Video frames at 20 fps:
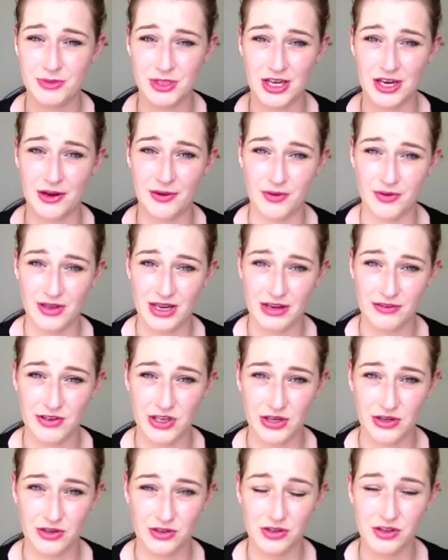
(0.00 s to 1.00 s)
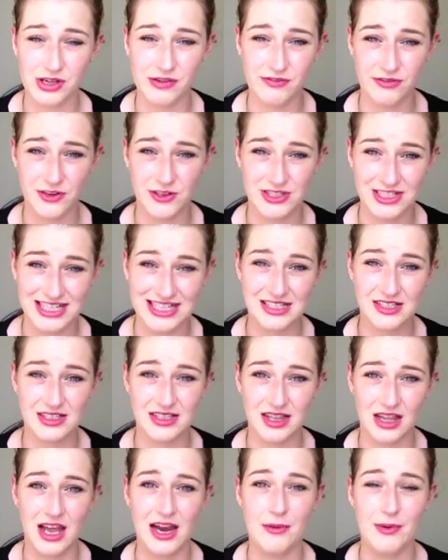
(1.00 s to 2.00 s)
So if you're looking for a
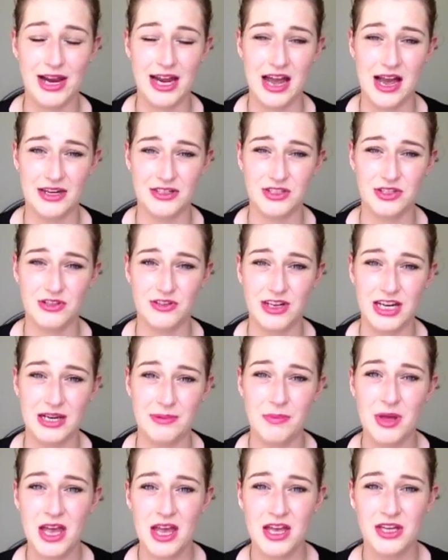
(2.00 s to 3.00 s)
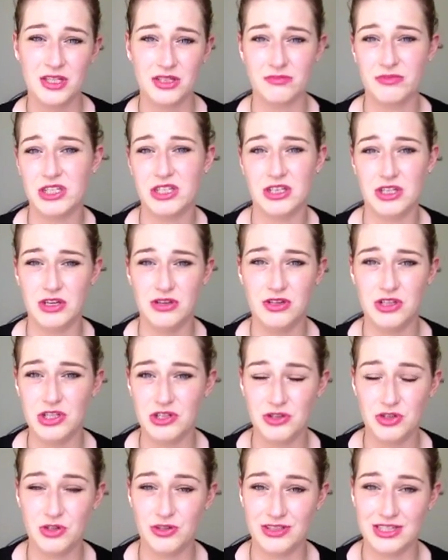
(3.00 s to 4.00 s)
decent lightweight hand cream, something that you can
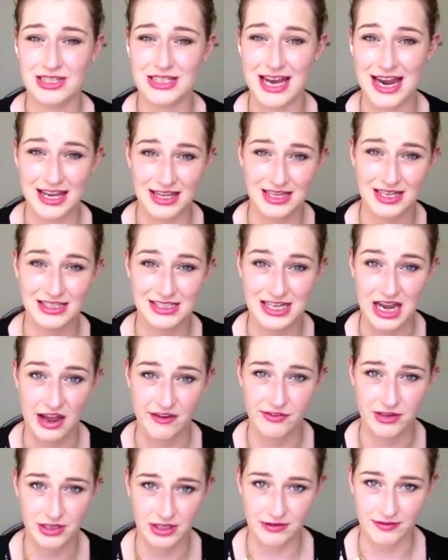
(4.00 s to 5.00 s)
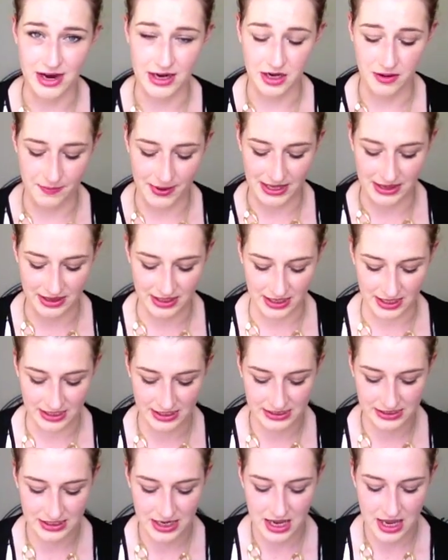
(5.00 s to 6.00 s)
use during the day, then I definitely recommend
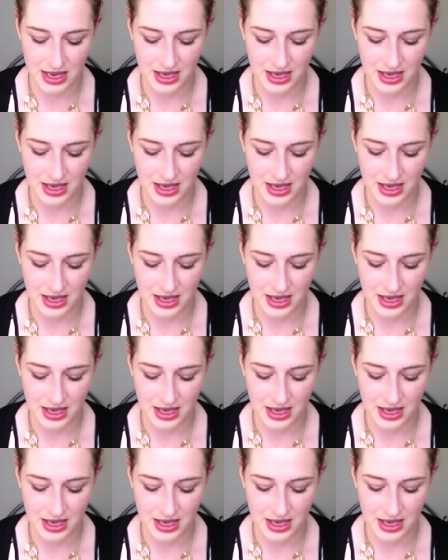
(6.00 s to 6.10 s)
this.